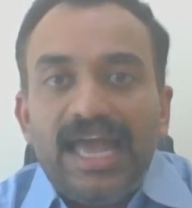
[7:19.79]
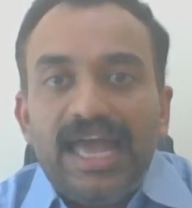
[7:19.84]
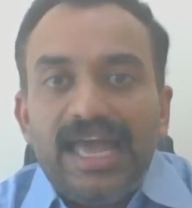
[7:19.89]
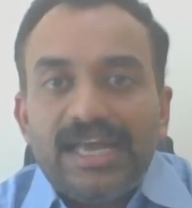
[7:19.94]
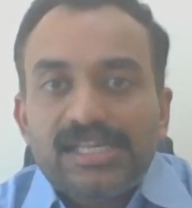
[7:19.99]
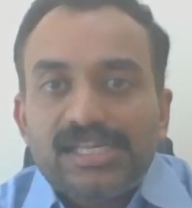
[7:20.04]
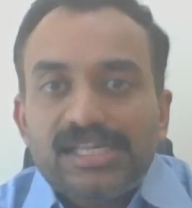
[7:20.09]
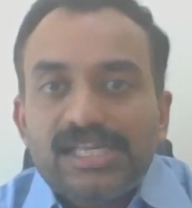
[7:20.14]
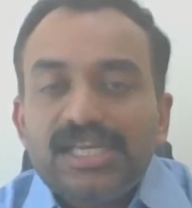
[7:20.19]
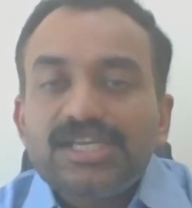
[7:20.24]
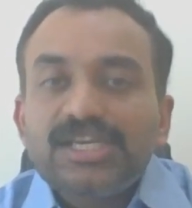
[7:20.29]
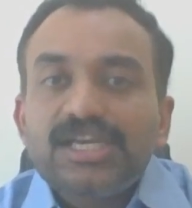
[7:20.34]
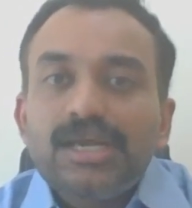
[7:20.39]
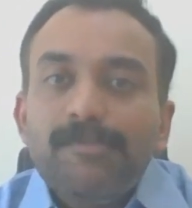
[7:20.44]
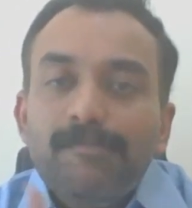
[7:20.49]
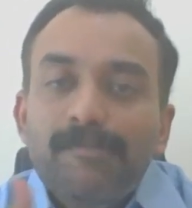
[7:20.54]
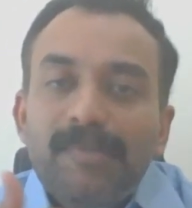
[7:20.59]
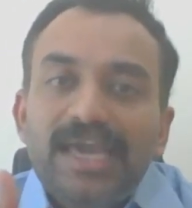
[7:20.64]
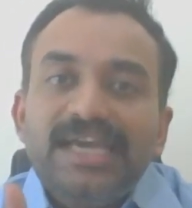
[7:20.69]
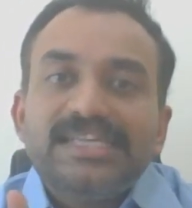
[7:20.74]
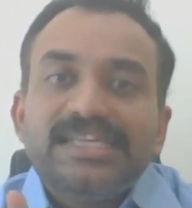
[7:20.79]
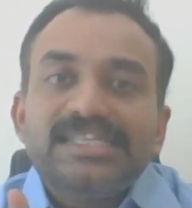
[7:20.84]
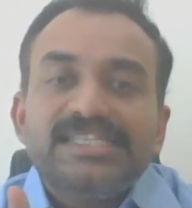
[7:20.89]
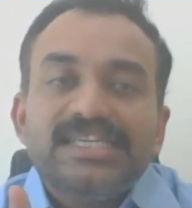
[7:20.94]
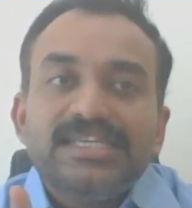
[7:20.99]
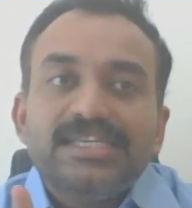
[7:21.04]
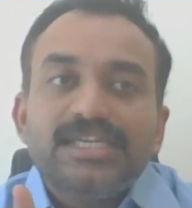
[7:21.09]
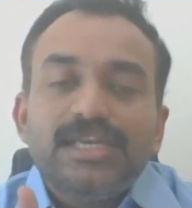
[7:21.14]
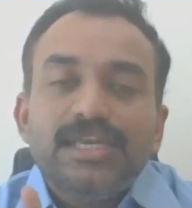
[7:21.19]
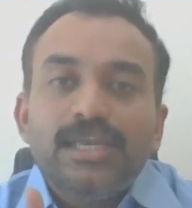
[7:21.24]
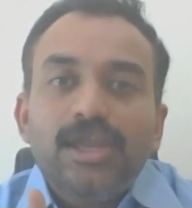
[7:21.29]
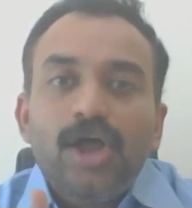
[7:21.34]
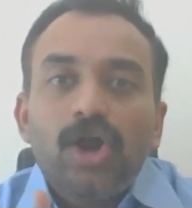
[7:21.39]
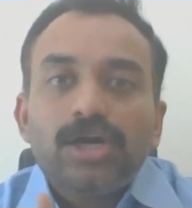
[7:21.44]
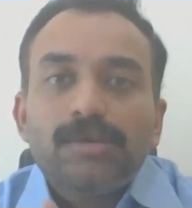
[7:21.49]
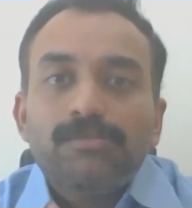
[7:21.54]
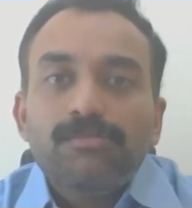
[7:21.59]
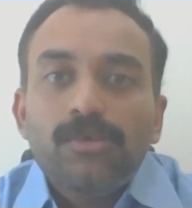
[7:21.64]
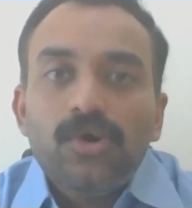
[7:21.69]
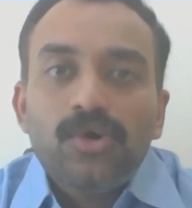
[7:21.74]
etc., makes it a
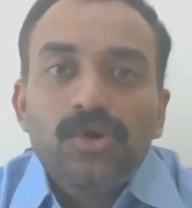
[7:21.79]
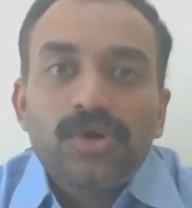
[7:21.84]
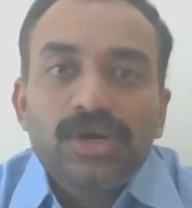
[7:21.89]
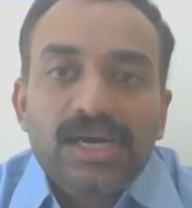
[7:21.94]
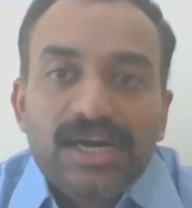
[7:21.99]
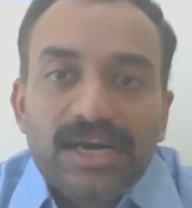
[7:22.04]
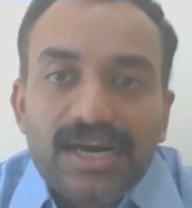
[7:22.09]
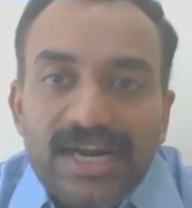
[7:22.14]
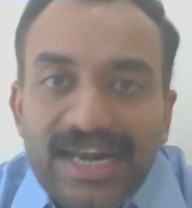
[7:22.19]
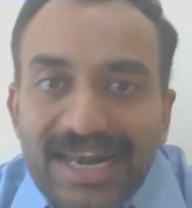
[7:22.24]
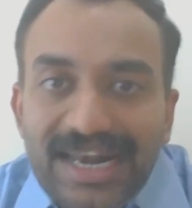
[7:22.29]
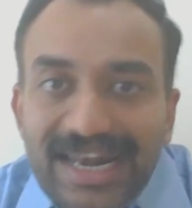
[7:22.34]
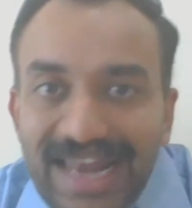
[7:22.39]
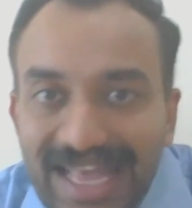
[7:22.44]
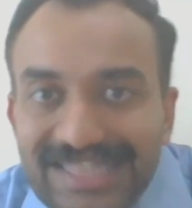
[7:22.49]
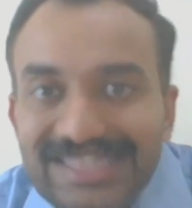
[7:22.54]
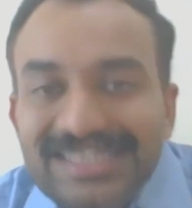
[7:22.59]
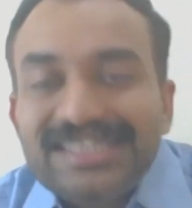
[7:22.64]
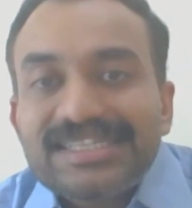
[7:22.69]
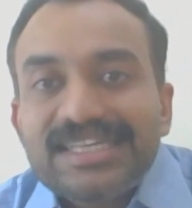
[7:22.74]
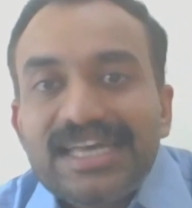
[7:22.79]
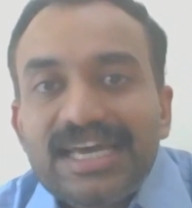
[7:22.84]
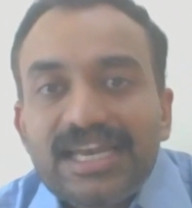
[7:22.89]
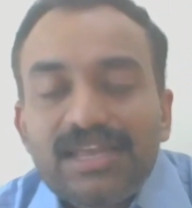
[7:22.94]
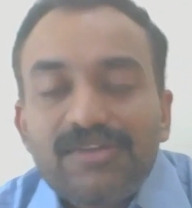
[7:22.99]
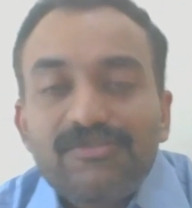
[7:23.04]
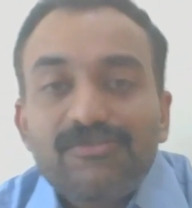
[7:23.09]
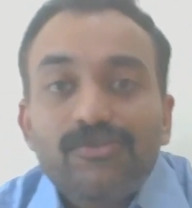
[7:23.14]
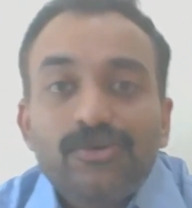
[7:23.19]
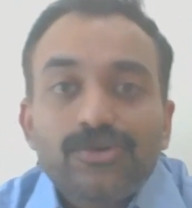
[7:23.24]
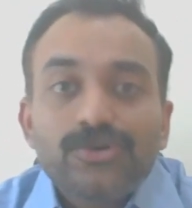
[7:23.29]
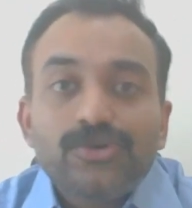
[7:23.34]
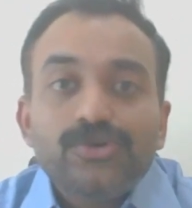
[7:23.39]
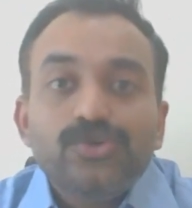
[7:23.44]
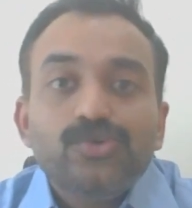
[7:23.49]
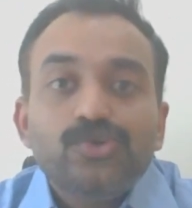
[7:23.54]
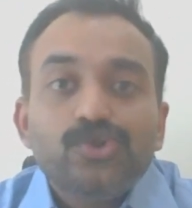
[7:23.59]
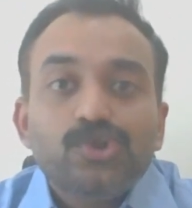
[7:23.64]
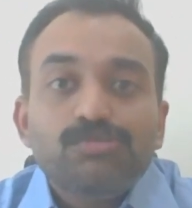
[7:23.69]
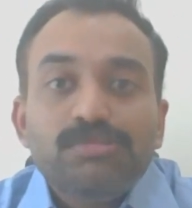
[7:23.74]
lot more necessary for
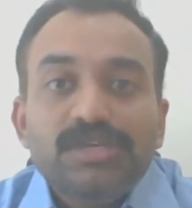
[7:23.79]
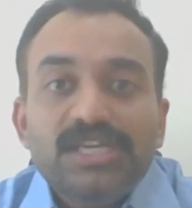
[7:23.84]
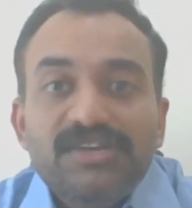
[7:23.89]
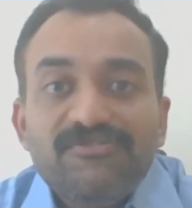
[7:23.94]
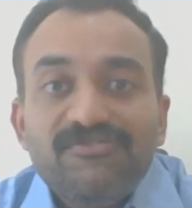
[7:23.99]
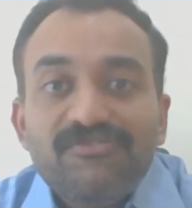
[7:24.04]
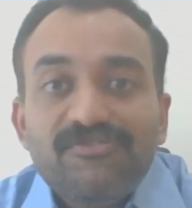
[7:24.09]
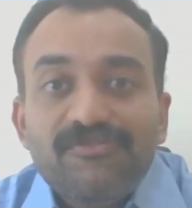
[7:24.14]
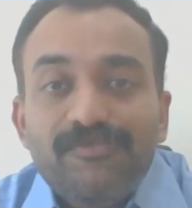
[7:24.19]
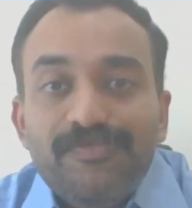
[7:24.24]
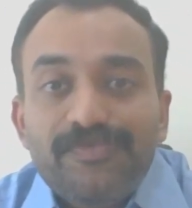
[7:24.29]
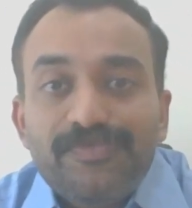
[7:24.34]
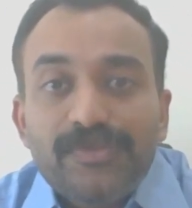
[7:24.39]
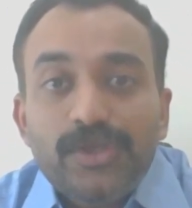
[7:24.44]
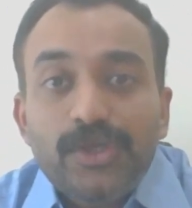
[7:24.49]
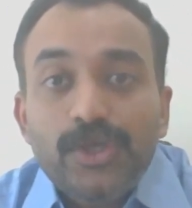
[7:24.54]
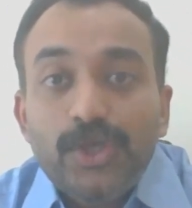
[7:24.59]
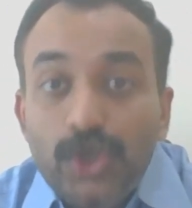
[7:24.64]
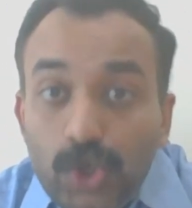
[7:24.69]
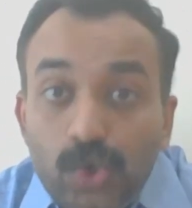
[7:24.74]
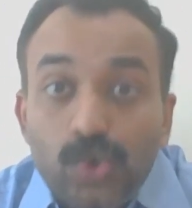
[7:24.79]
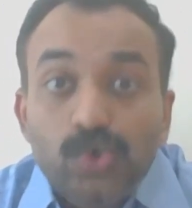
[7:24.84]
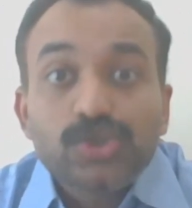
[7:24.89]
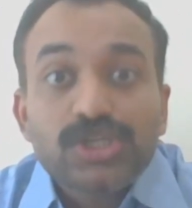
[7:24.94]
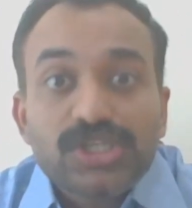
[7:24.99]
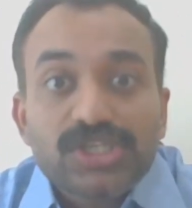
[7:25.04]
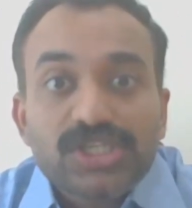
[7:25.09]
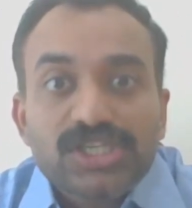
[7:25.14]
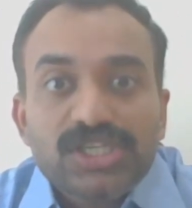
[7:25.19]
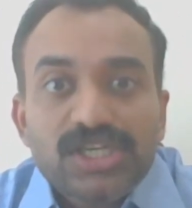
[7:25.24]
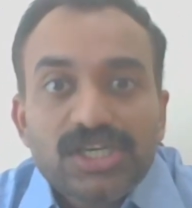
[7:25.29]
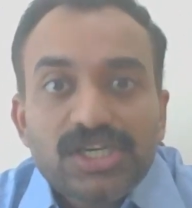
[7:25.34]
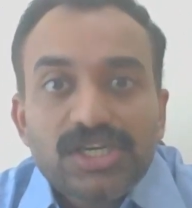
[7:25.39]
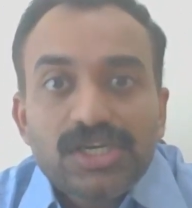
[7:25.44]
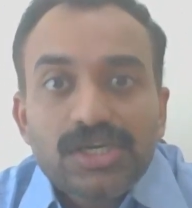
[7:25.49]
you to be used